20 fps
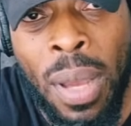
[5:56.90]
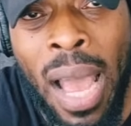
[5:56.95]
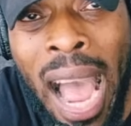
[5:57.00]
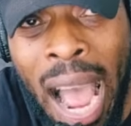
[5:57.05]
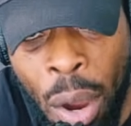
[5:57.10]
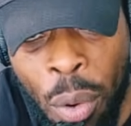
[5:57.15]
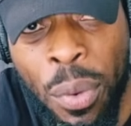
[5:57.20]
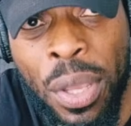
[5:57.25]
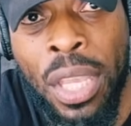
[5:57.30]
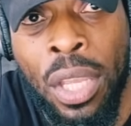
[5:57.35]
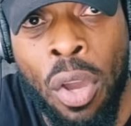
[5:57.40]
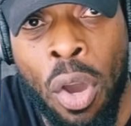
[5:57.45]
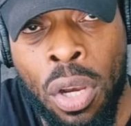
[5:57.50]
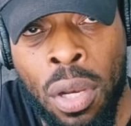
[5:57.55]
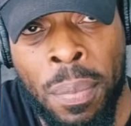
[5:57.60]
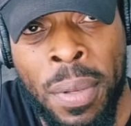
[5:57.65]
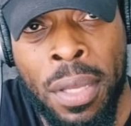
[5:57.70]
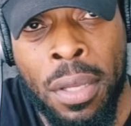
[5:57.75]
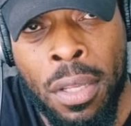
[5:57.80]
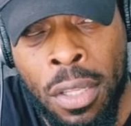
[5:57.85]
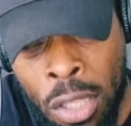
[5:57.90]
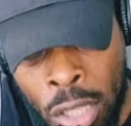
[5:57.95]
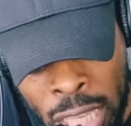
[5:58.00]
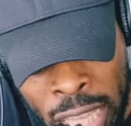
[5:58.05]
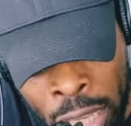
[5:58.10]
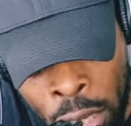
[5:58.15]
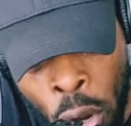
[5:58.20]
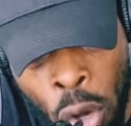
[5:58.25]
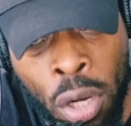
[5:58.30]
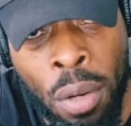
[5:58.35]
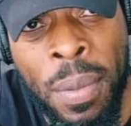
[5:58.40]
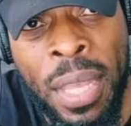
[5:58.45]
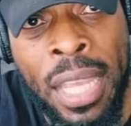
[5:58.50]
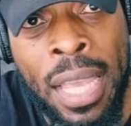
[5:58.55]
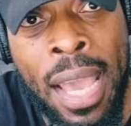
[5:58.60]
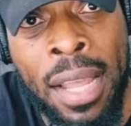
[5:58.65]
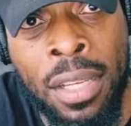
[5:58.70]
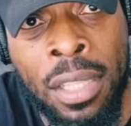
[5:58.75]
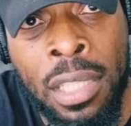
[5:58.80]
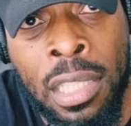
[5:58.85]
our
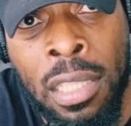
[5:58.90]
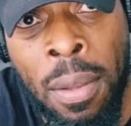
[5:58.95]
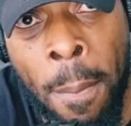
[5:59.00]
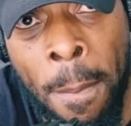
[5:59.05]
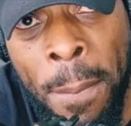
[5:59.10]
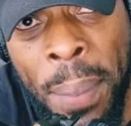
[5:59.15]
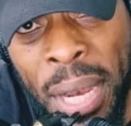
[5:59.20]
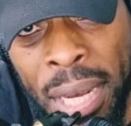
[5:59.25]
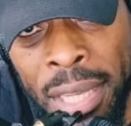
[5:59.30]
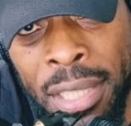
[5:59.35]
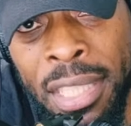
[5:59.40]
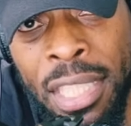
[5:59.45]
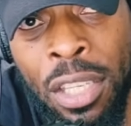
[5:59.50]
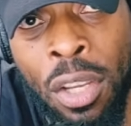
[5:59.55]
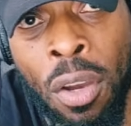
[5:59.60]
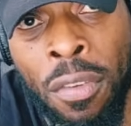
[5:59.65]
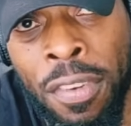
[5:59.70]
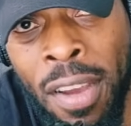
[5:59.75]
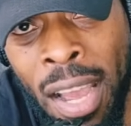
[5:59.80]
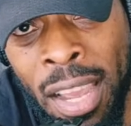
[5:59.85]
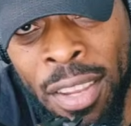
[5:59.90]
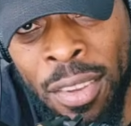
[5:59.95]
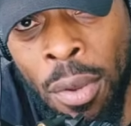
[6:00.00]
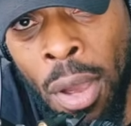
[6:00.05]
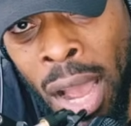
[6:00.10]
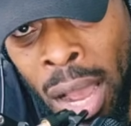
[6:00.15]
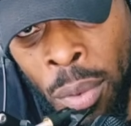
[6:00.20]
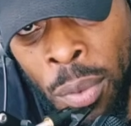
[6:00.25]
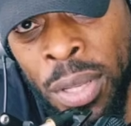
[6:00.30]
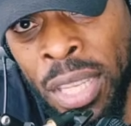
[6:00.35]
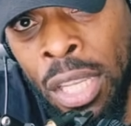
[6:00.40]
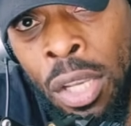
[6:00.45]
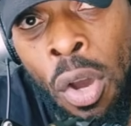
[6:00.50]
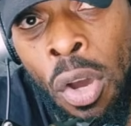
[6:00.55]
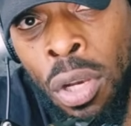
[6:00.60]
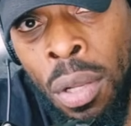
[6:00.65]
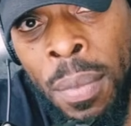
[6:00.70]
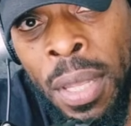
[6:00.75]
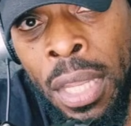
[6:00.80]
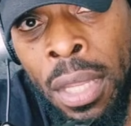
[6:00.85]
economy and the stability of our
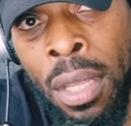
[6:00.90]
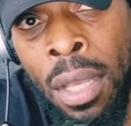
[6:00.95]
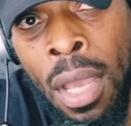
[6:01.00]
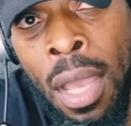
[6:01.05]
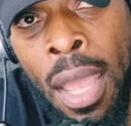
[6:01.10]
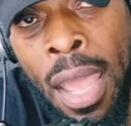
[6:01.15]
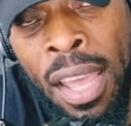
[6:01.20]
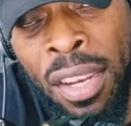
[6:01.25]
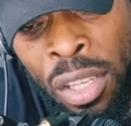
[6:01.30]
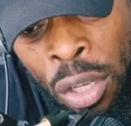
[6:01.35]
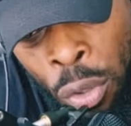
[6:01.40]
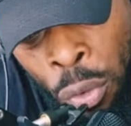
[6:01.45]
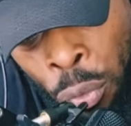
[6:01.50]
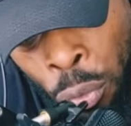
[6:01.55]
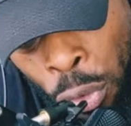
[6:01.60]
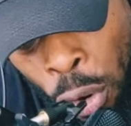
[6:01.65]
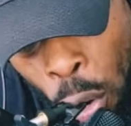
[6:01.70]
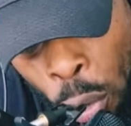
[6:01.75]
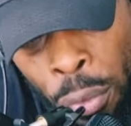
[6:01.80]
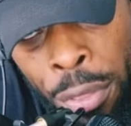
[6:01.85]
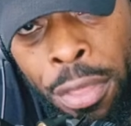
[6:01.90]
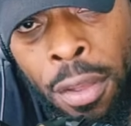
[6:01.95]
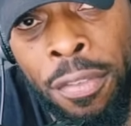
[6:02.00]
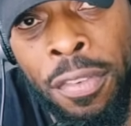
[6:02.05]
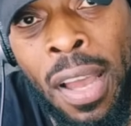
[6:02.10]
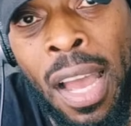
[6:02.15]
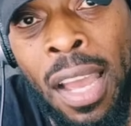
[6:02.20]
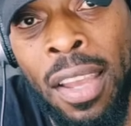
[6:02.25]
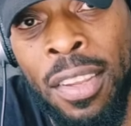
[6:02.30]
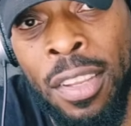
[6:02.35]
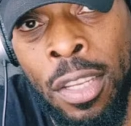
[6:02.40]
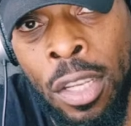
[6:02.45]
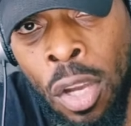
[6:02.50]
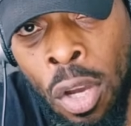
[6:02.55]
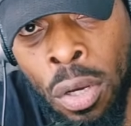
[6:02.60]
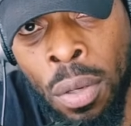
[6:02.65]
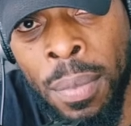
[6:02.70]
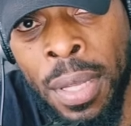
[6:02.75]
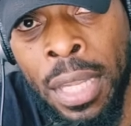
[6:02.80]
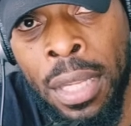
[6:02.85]
economy and the growth of our
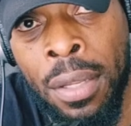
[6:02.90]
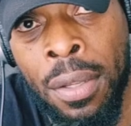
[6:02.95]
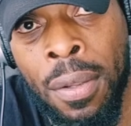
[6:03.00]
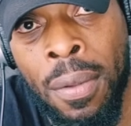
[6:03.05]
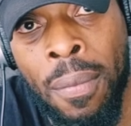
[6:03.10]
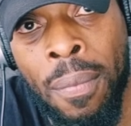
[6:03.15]
economy.